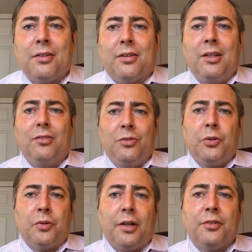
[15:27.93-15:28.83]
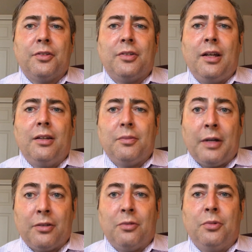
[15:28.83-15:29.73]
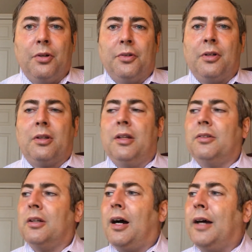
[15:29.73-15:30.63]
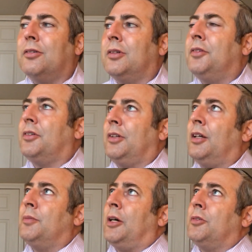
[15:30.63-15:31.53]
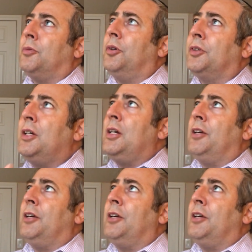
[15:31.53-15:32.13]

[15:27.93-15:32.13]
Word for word: There are things you don't understand about the world. There are things that I don't understand about the world.